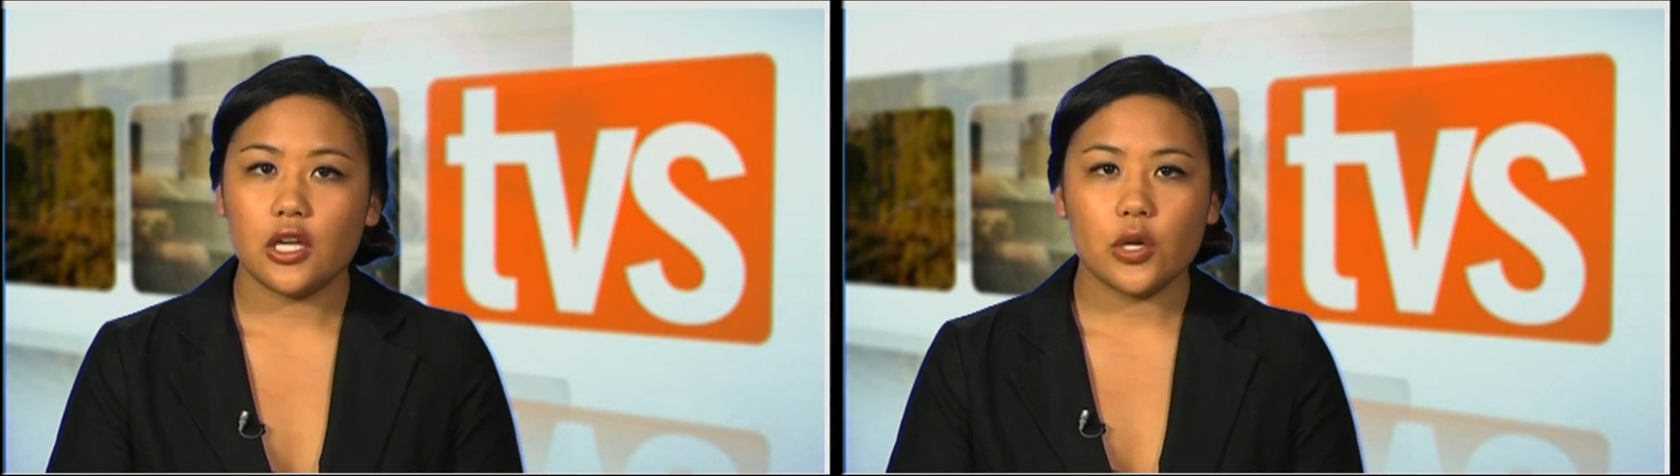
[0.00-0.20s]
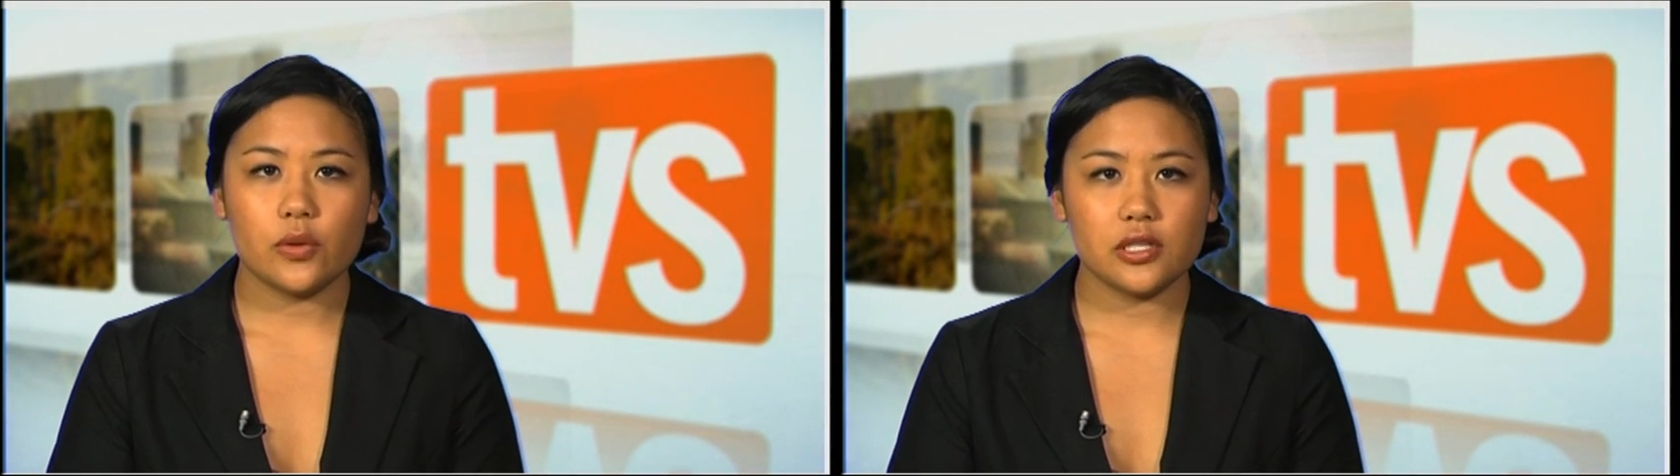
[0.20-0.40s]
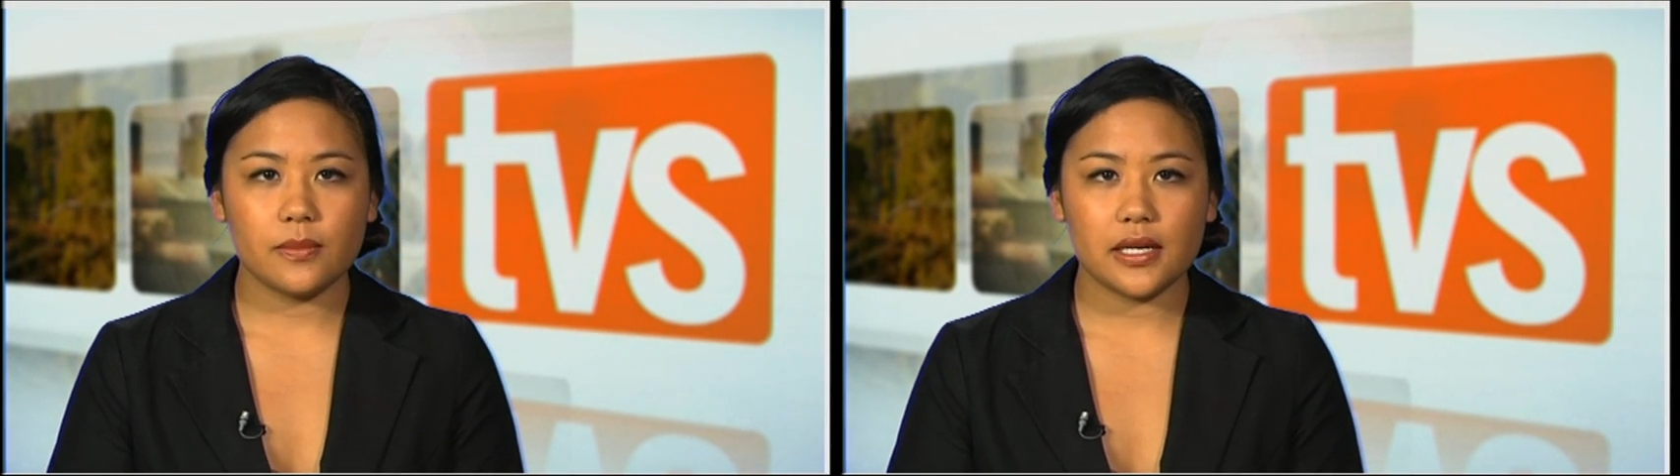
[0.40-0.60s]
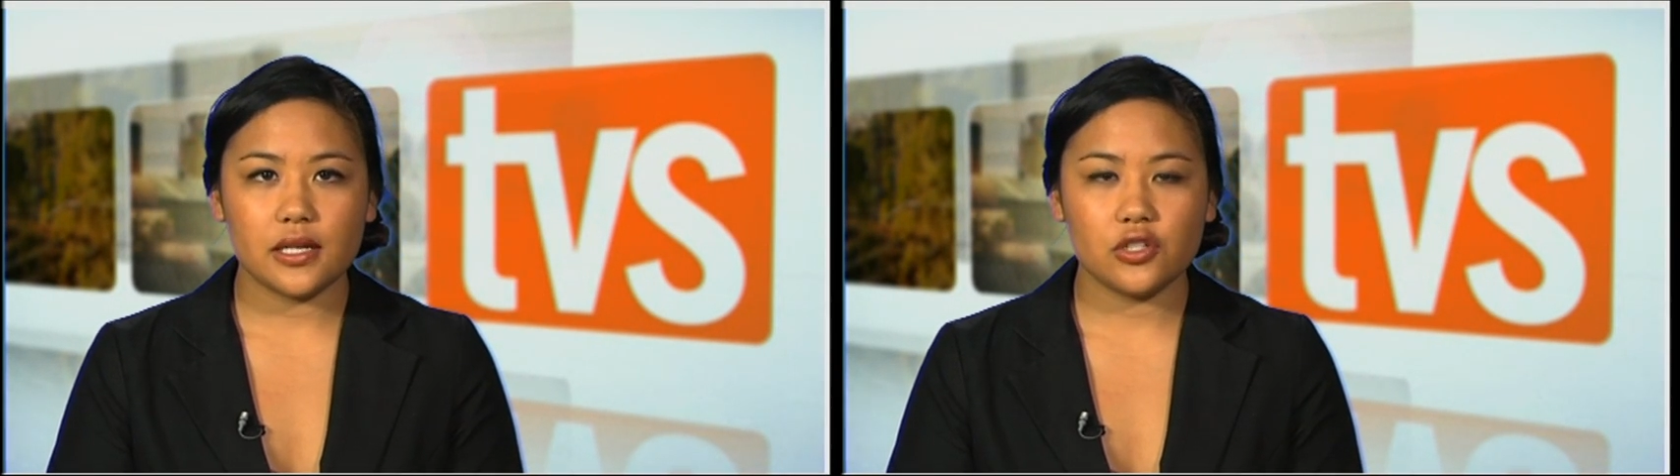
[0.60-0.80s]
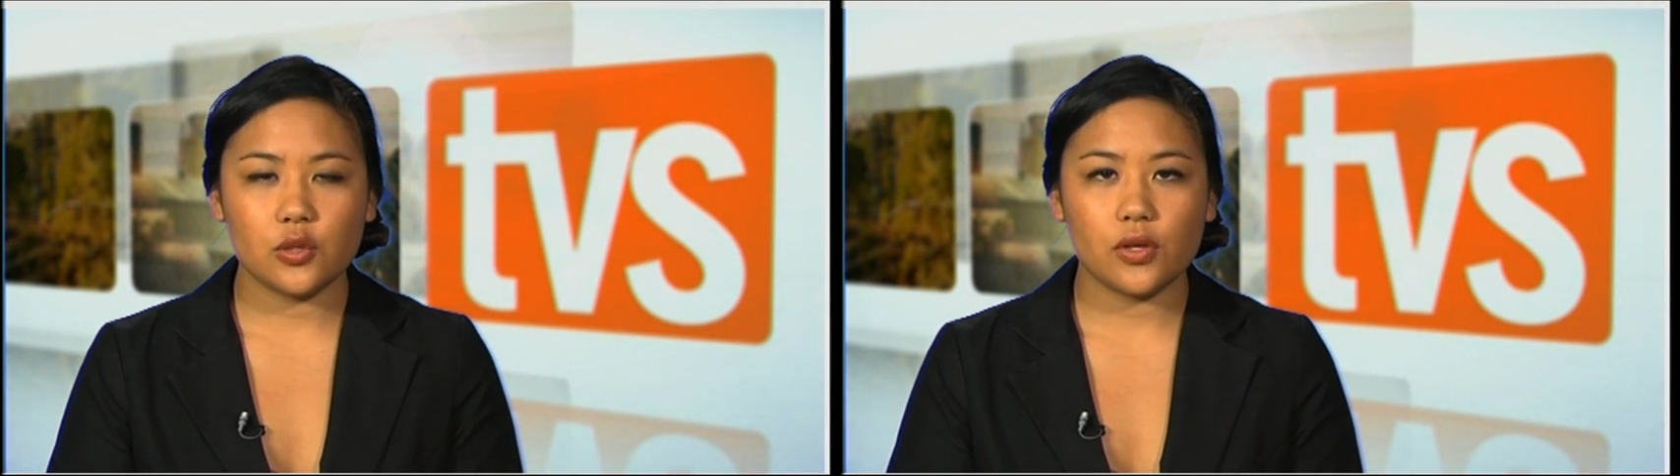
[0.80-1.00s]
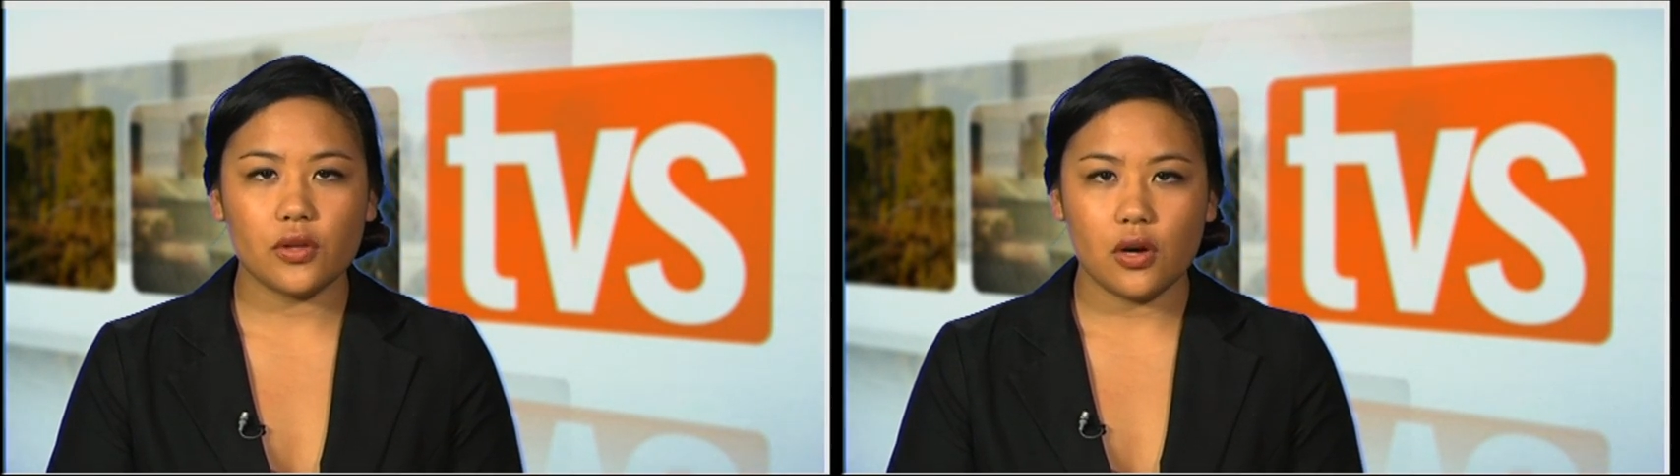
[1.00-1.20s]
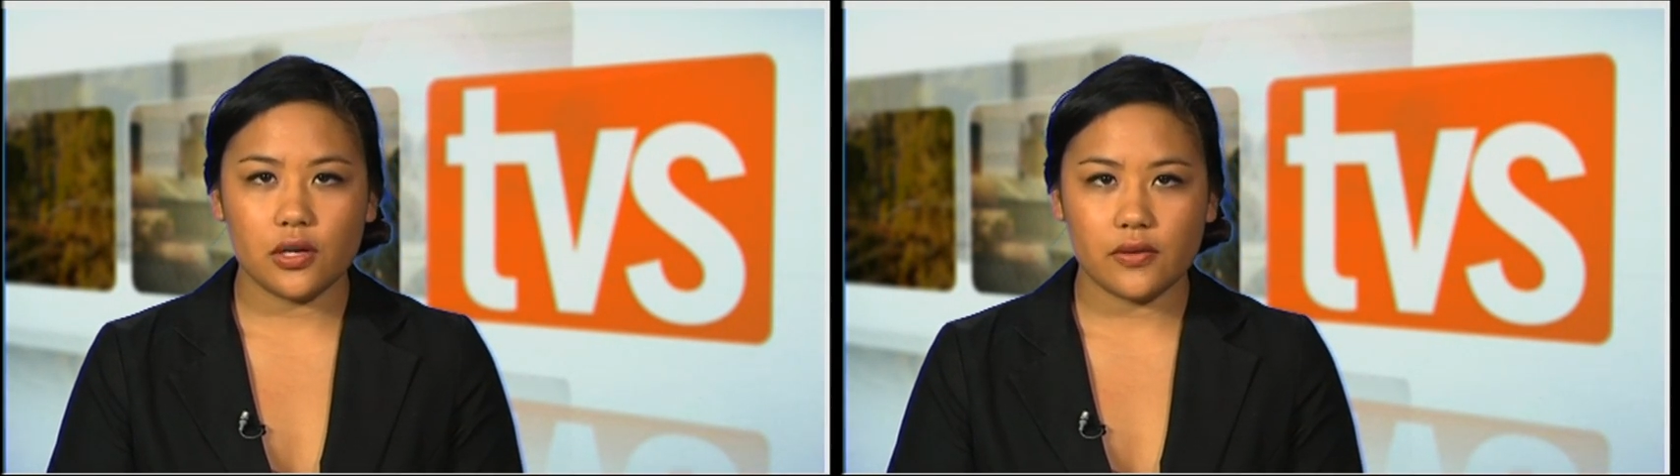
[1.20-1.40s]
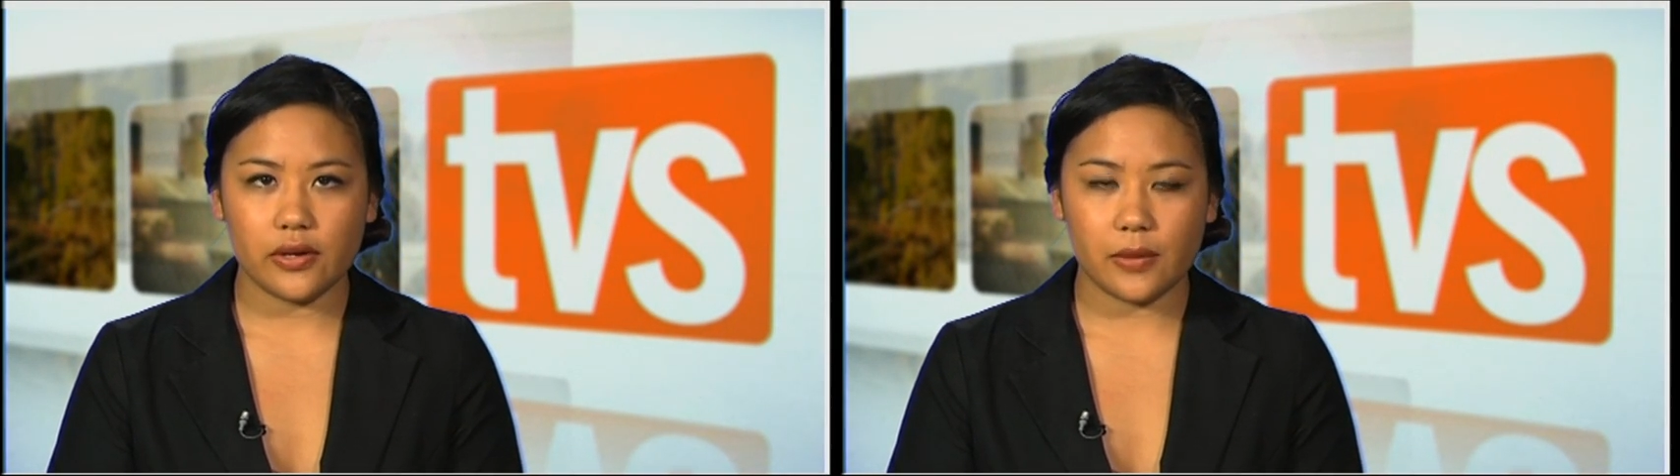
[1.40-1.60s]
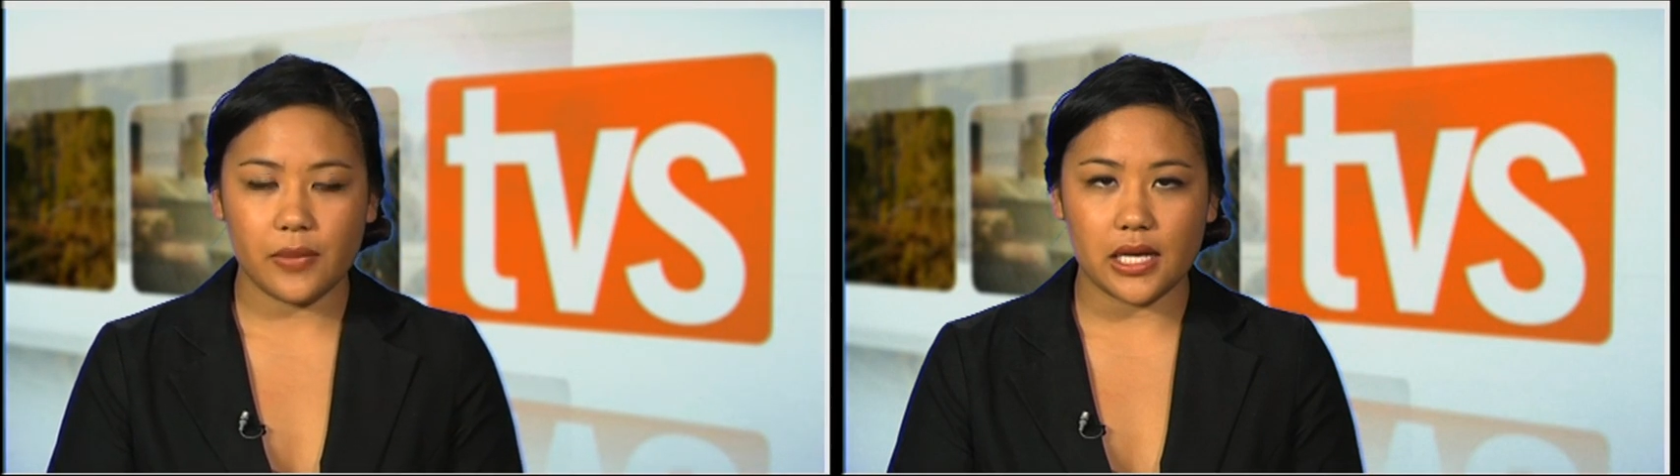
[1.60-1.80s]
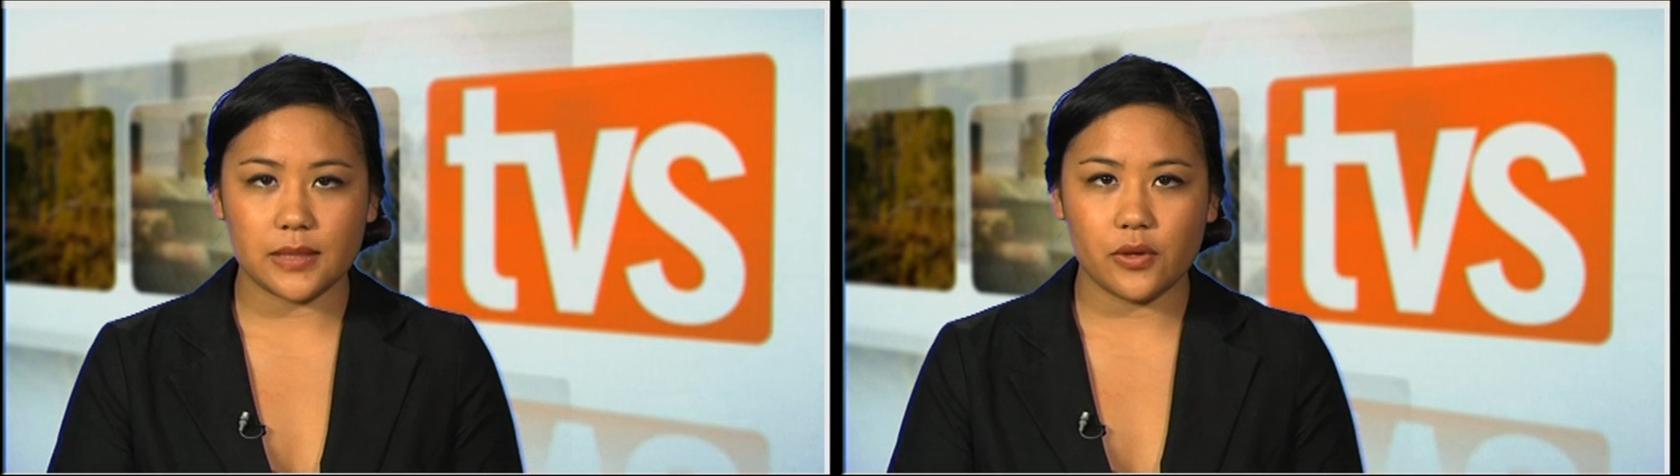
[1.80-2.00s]
who were to be issued with honorary
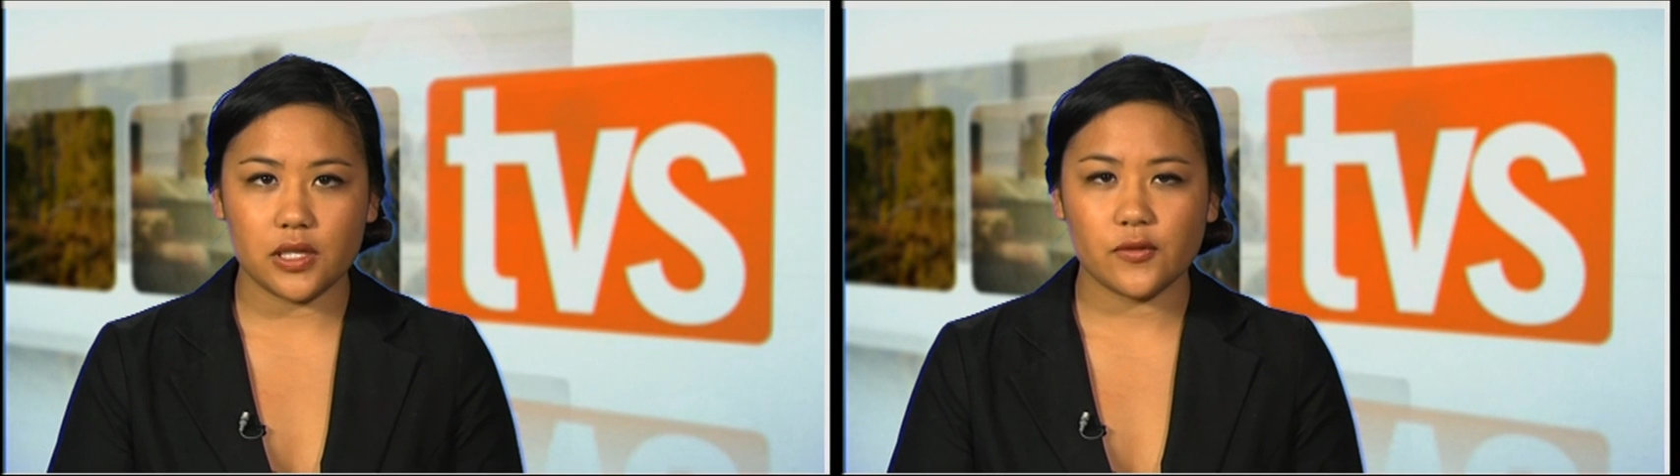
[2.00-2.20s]
passports